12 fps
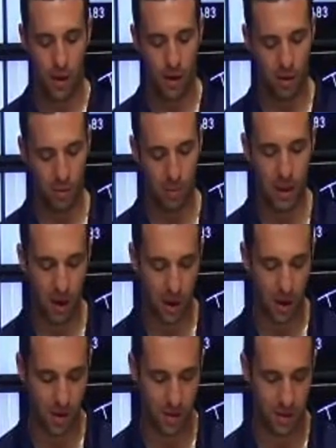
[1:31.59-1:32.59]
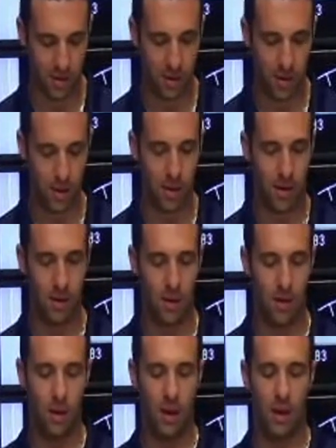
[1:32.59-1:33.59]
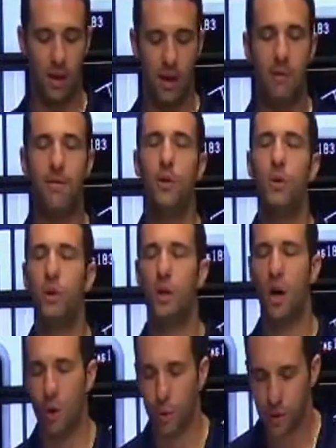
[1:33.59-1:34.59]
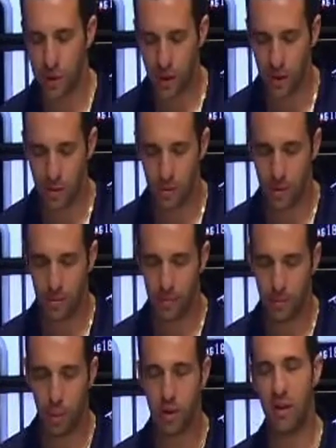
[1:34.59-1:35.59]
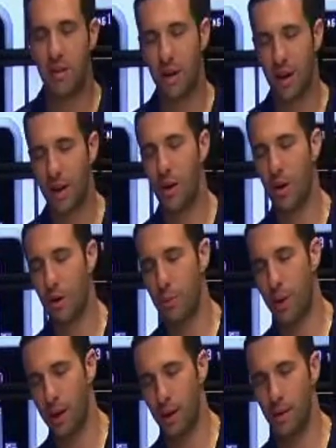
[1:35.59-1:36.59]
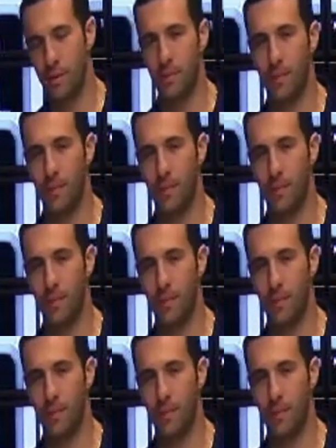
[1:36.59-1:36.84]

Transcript: is because if you don't put the second autopilot